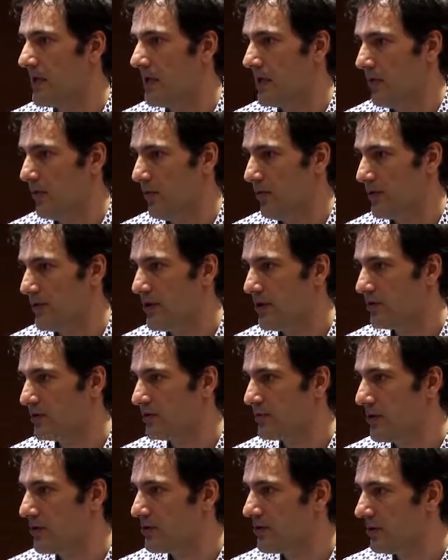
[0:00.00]
what those
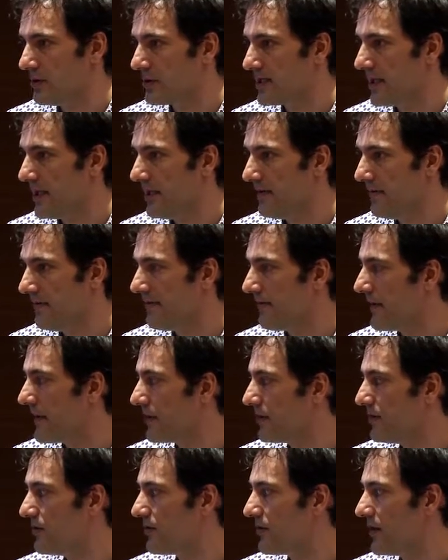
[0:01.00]
models give,
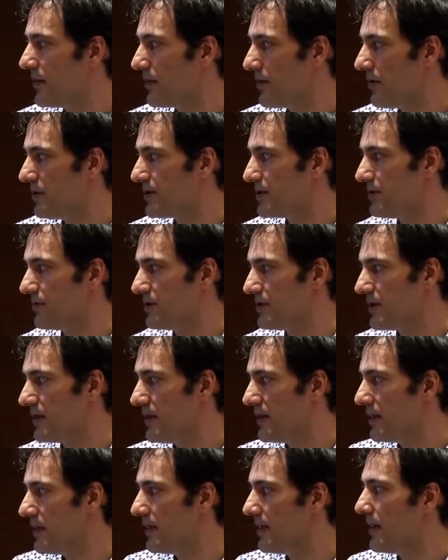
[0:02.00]
and you can also
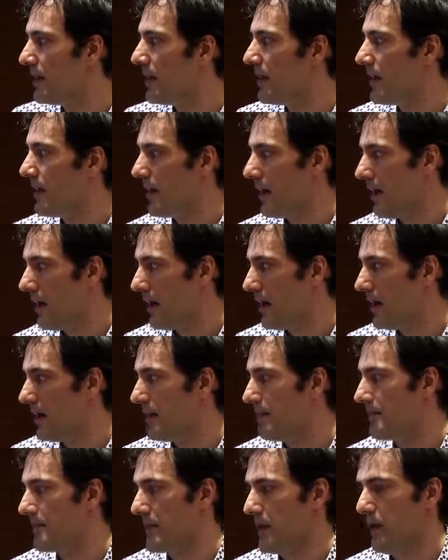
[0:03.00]
see
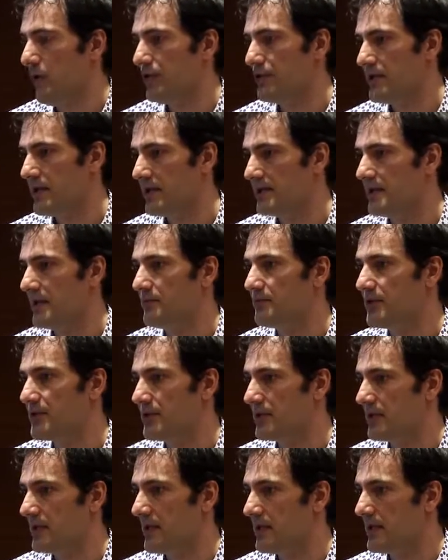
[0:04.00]
all the
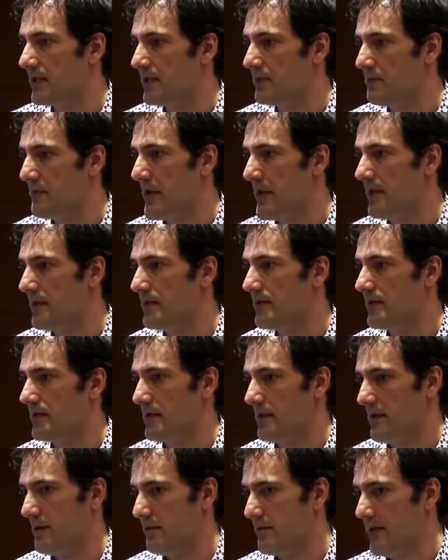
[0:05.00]
assumptions that are made
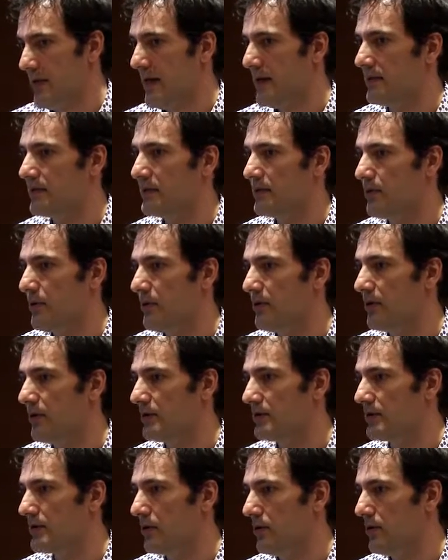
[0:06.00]
behind the model,
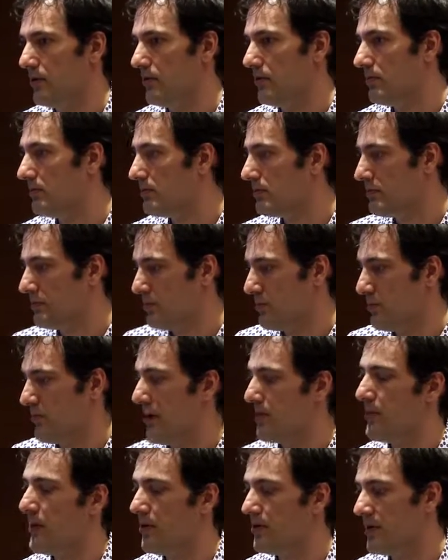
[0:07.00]
so
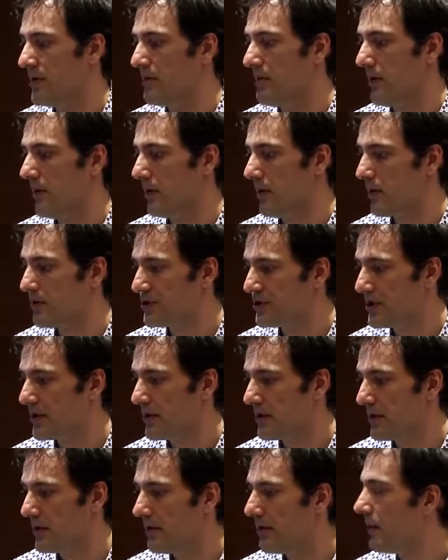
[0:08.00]
about the
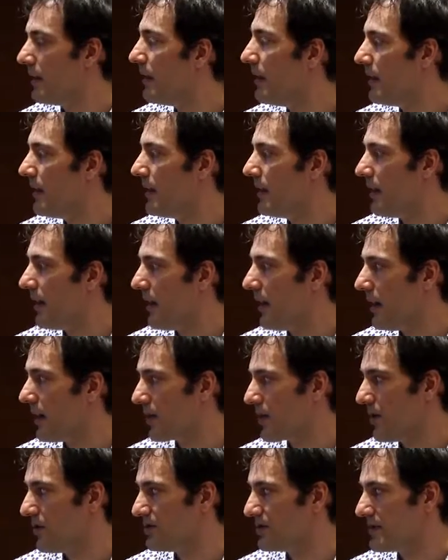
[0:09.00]
biological
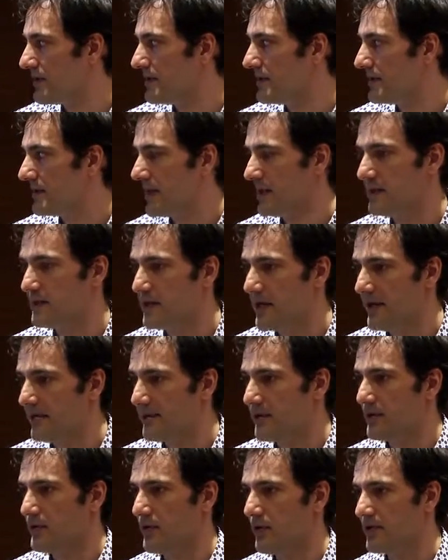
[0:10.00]
constants that drive
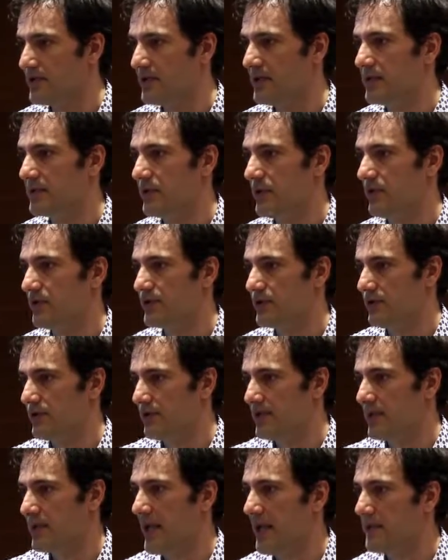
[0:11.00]
the process, also
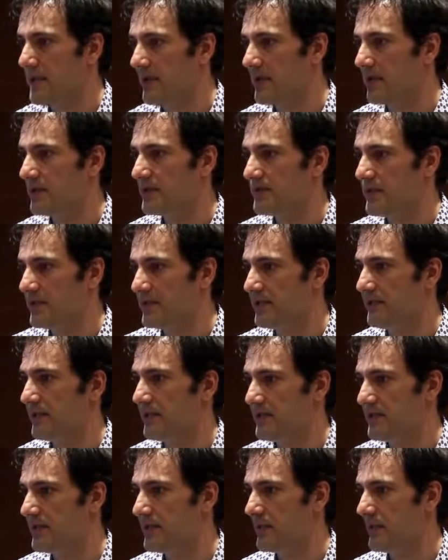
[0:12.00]
the chemical
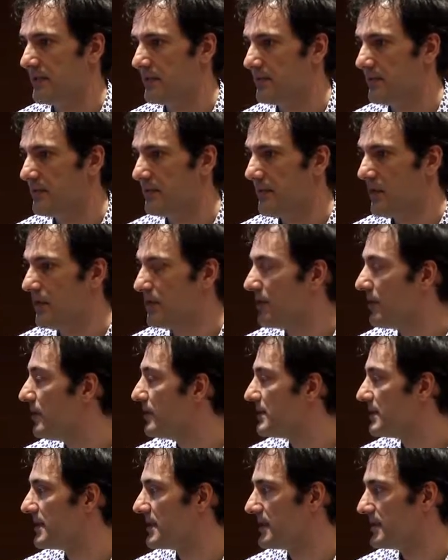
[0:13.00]
specificity of the
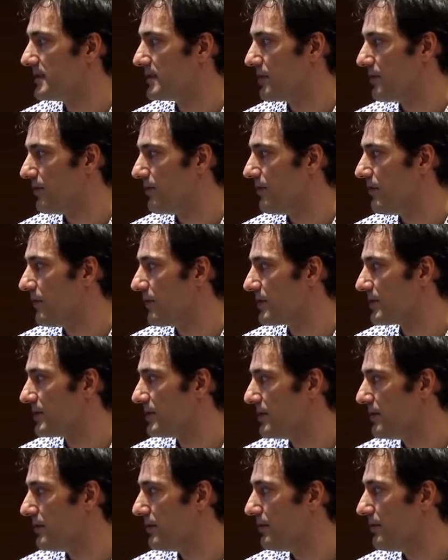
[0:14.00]
models, and so forth.
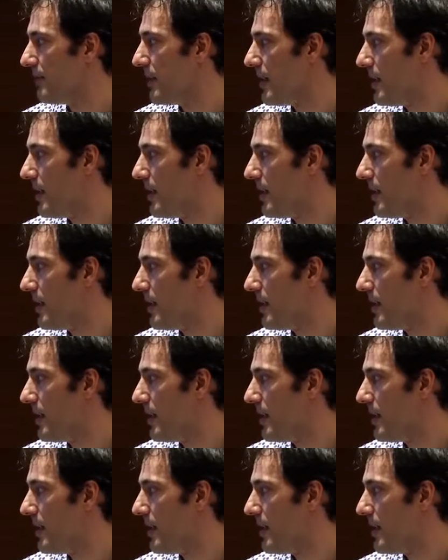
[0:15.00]
So